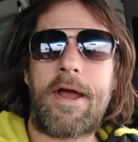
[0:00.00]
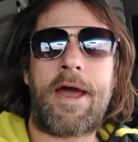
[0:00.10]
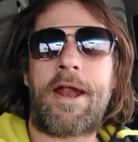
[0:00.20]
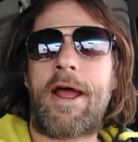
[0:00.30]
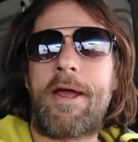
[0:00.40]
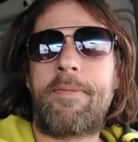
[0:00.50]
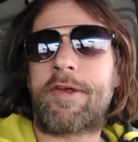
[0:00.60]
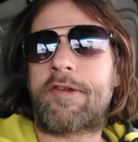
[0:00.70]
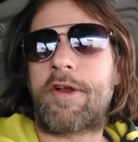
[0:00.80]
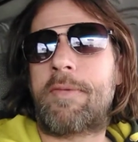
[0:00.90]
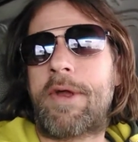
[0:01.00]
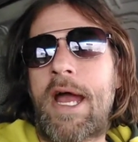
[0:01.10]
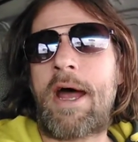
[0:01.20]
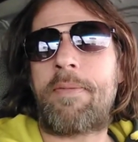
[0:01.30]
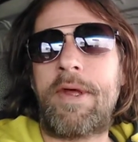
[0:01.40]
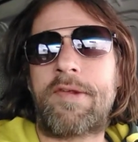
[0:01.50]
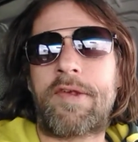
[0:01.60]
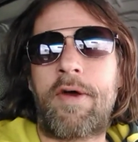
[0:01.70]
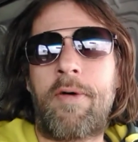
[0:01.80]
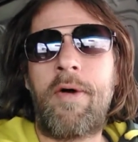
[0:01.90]
and I am extremely happy,
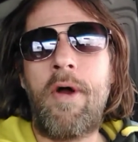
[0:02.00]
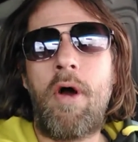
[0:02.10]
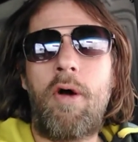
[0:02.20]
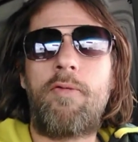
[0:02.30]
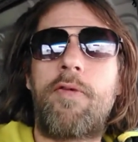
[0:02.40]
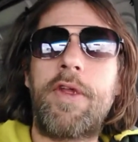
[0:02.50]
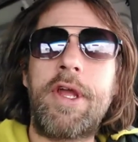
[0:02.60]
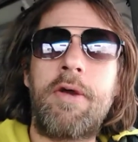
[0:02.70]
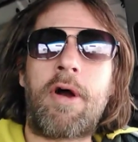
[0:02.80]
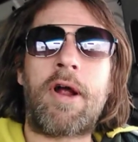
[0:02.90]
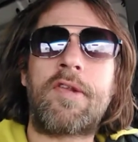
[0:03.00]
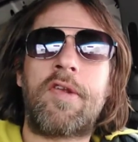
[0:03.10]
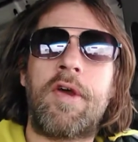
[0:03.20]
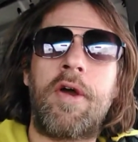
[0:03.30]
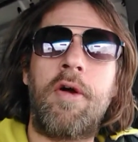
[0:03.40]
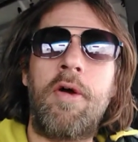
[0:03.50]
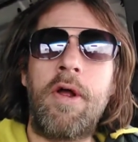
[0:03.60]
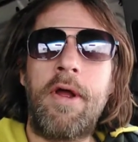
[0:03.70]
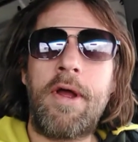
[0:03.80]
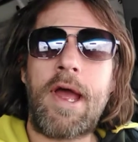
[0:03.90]
so hopefully you are too,
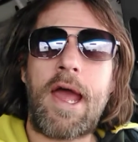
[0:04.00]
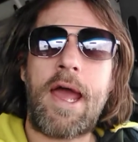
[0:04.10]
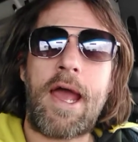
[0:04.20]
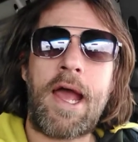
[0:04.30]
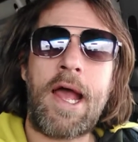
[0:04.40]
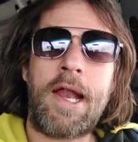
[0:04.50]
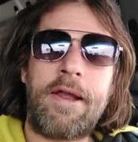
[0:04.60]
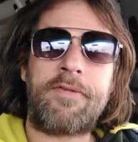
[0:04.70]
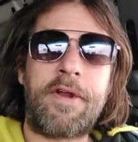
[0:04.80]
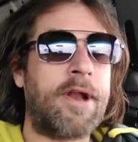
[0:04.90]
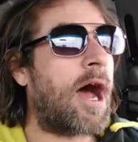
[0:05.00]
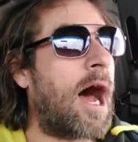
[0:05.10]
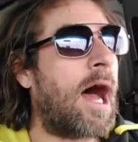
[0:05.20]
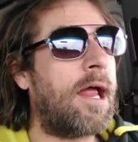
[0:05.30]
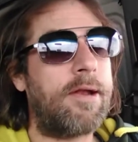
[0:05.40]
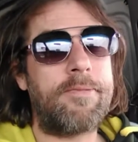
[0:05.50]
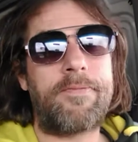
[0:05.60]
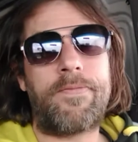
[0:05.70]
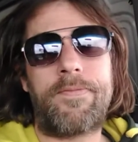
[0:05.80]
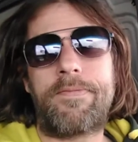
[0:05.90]
and if you're not,
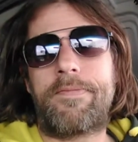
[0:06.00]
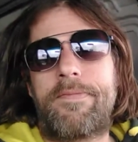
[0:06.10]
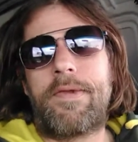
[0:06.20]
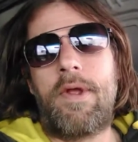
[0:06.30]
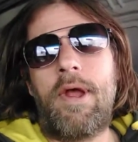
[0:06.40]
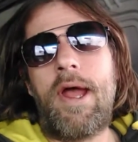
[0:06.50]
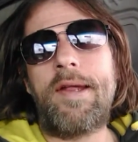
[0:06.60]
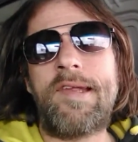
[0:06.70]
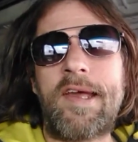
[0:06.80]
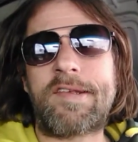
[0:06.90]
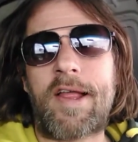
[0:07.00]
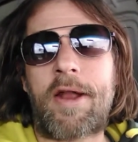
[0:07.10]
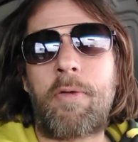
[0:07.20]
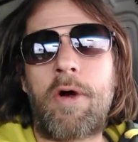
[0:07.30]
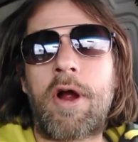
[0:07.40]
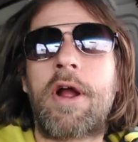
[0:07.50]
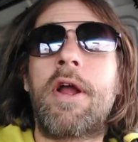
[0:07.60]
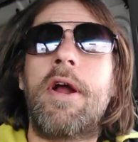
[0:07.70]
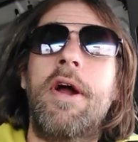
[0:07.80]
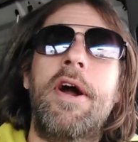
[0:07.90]
it takes a lot of
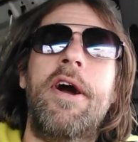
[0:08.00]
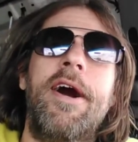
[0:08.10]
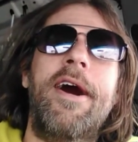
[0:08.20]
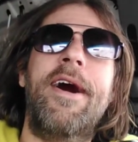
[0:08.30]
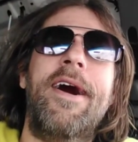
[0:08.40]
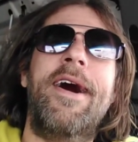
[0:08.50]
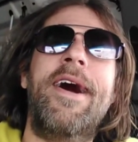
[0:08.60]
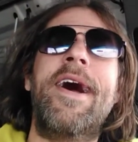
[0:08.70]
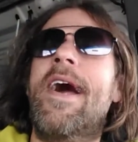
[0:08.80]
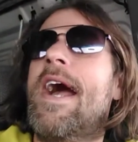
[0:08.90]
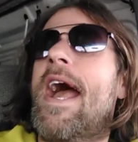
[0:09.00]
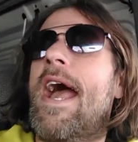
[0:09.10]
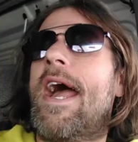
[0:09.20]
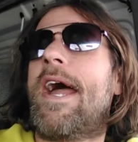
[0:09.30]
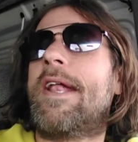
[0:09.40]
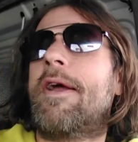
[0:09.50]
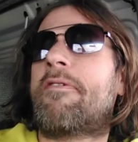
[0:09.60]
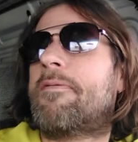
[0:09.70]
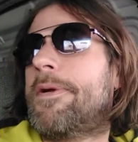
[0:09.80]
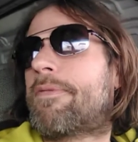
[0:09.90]
work, and you
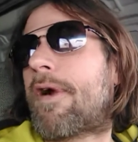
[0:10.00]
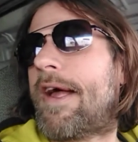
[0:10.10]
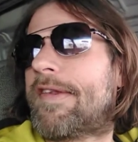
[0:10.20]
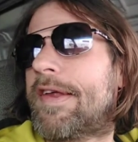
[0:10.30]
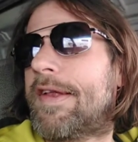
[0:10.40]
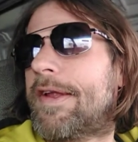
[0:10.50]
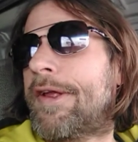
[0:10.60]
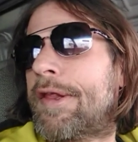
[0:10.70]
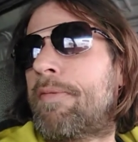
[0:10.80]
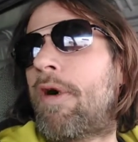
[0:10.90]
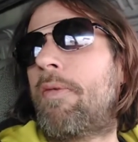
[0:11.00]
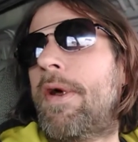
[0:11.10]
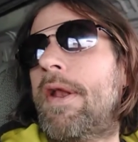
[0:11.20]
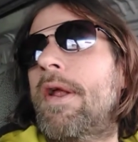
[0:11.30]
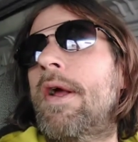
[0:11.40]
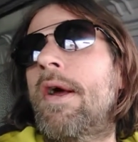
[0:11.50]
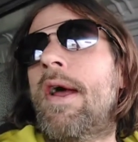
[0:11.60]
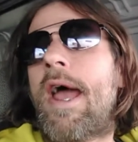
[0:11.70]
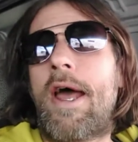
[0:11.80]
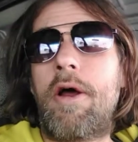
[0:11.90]
have to be present in the moment,
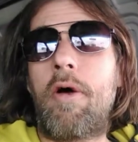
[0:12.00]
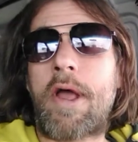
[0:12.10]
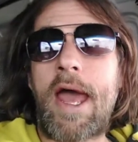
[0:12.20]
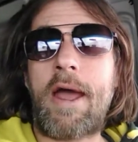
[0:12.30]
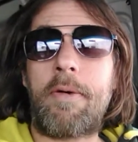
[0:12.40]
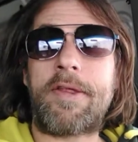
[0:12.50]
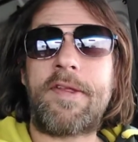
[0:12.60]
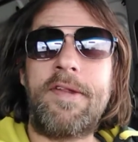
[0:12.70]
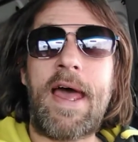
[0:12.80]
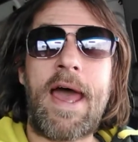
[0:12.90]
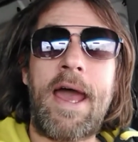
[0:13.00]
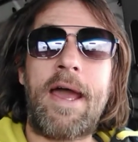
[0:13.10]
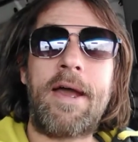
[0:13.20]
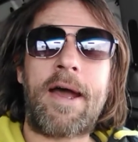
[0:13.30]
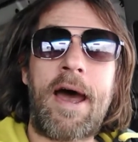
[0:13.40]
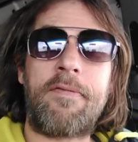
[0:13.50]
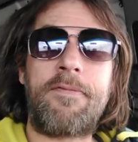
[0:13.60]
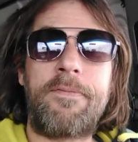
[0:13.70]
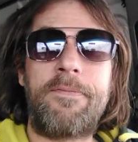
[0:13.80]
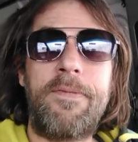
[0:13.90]
and okay with today, have